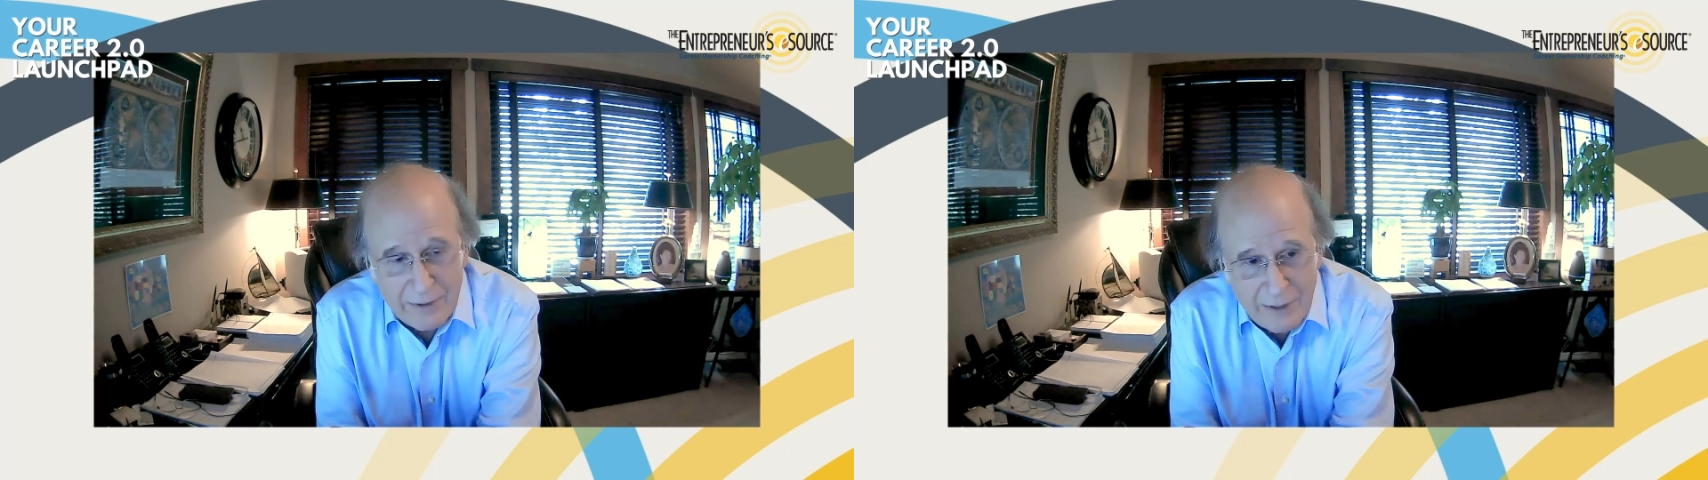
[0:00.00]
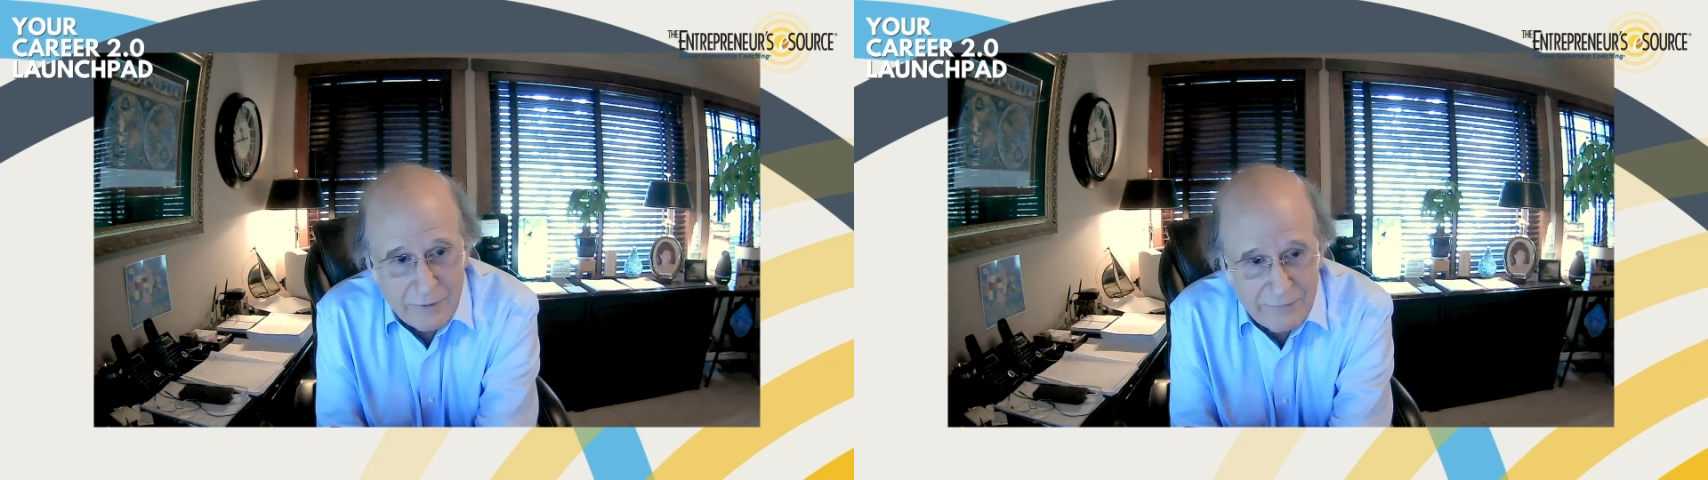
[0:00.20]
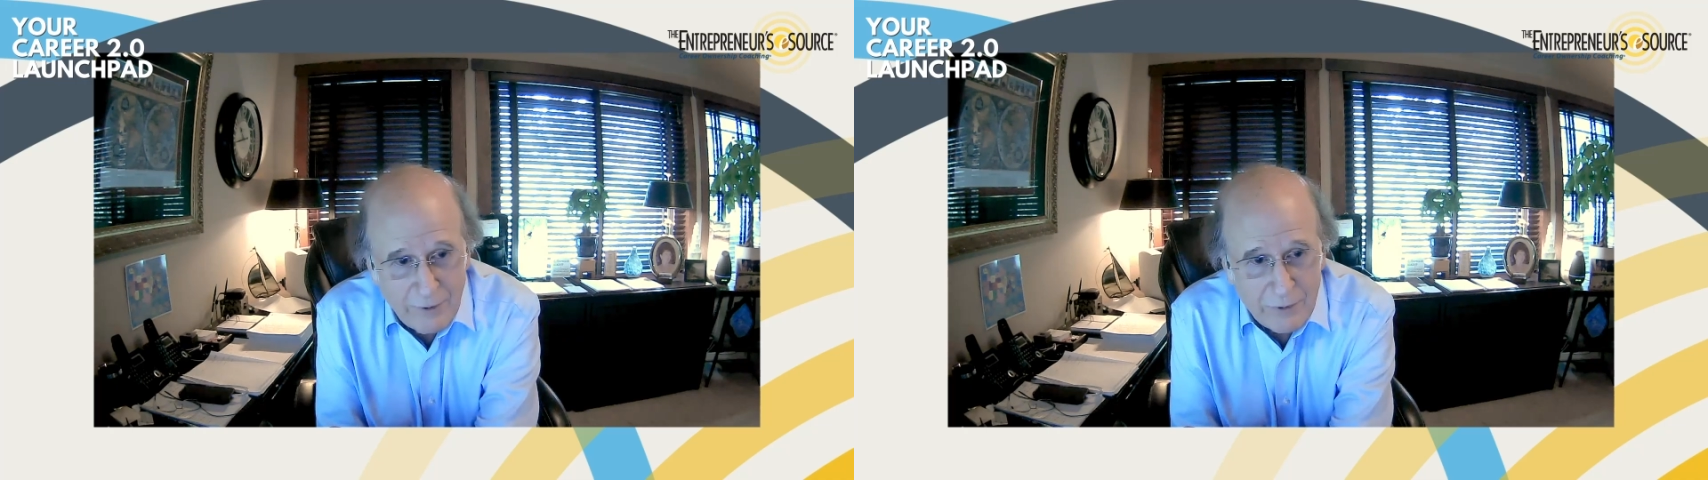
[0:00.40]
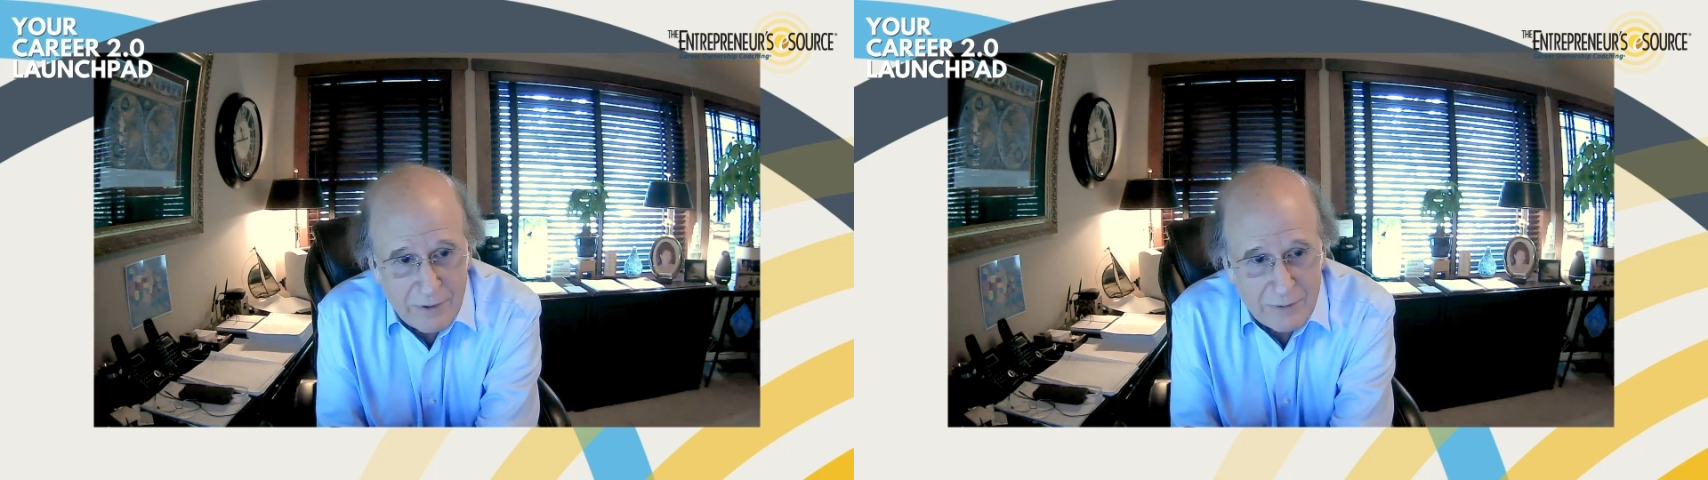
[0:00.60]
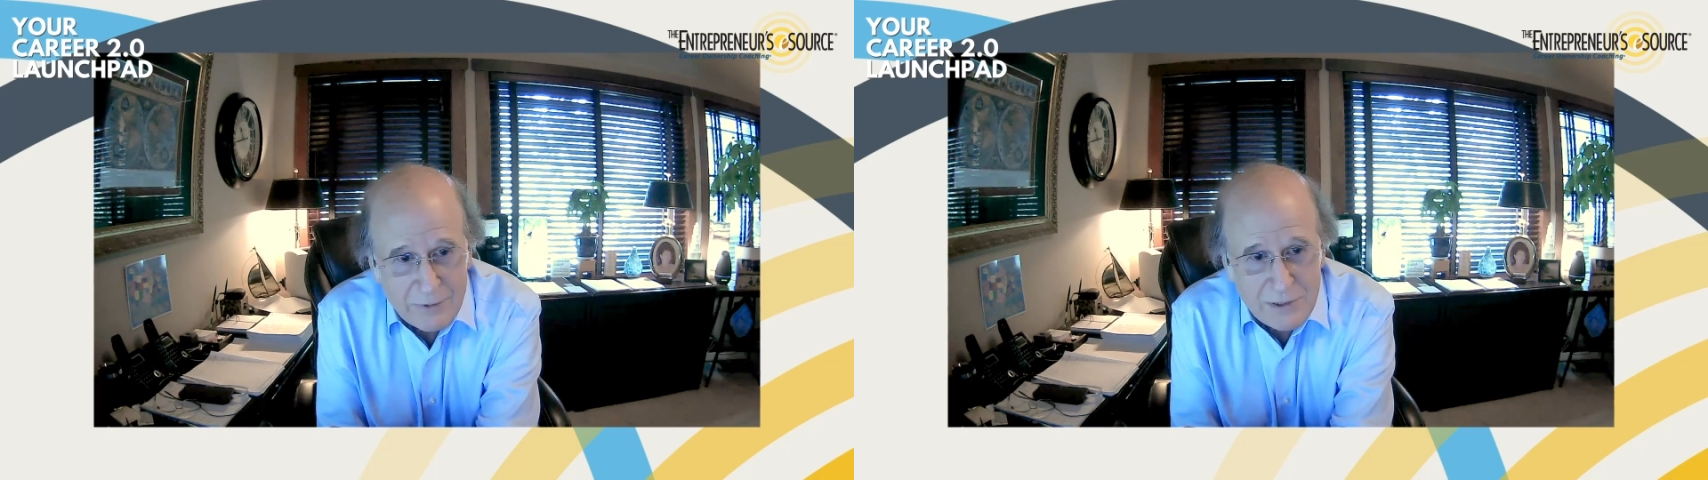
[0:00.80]
That would have opened
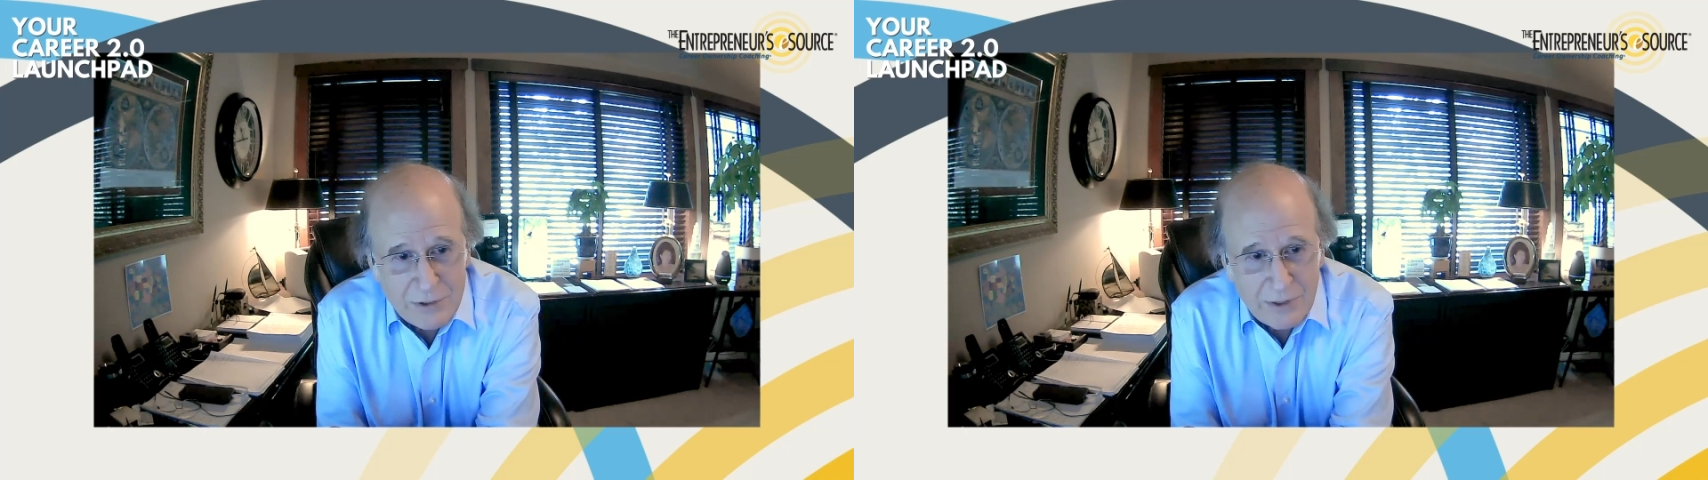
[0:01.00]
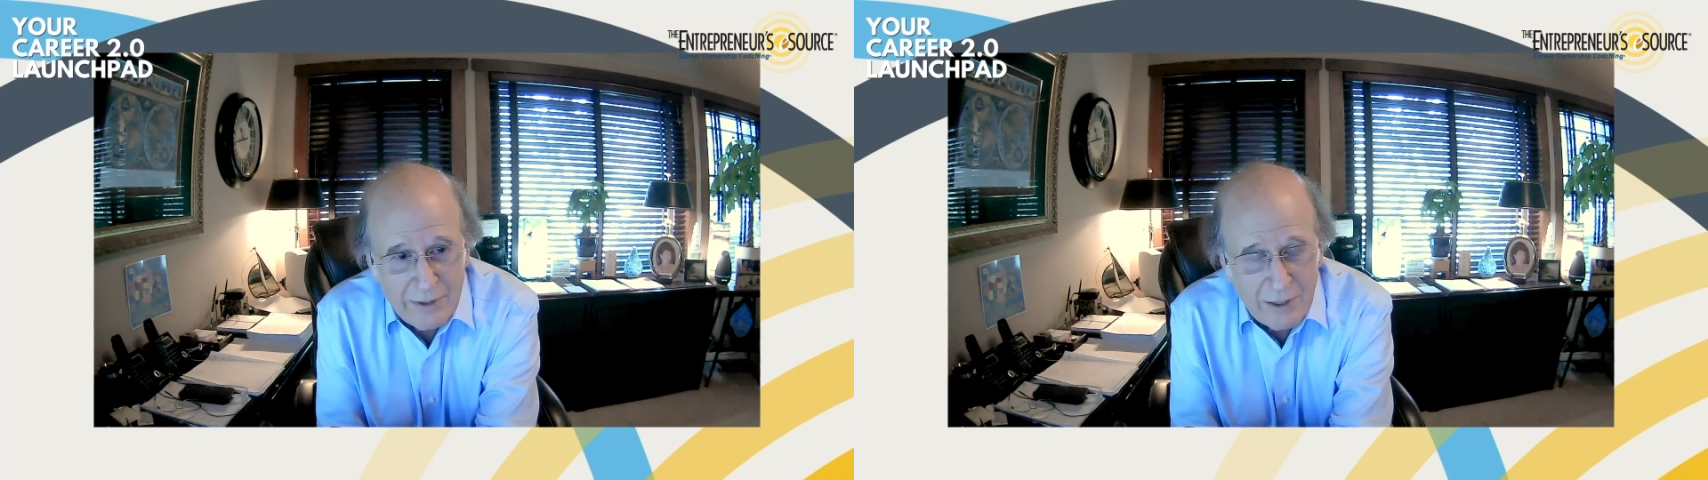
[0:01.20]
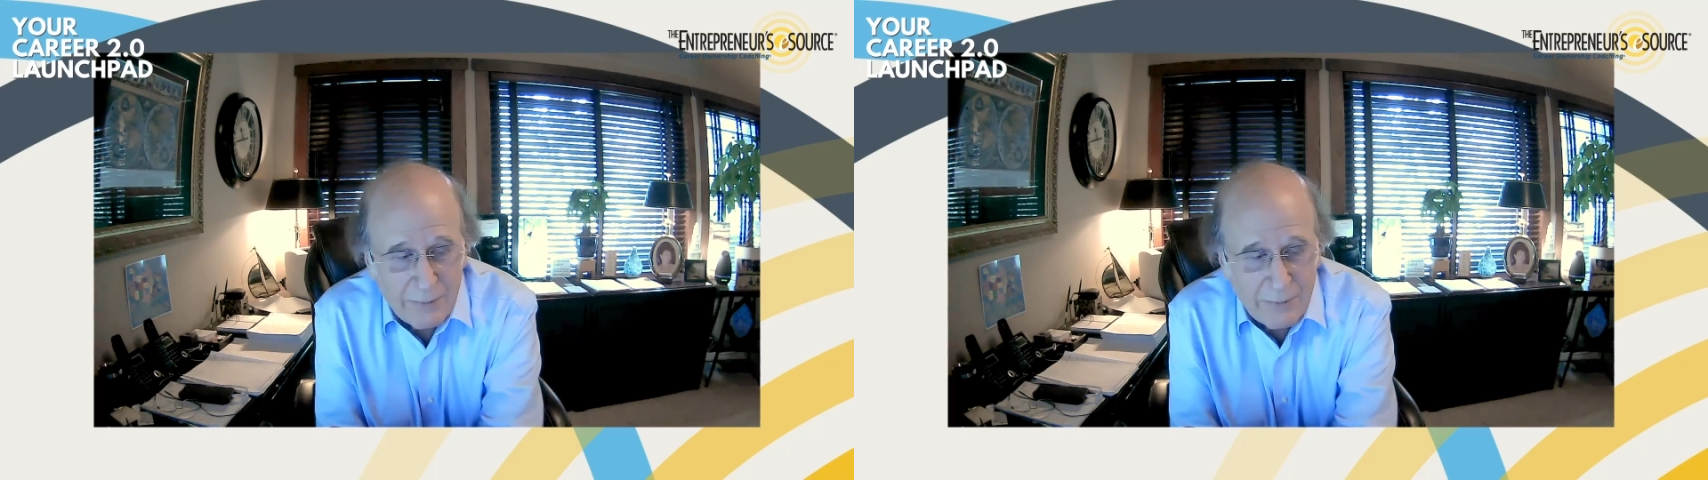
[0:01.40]
their position there.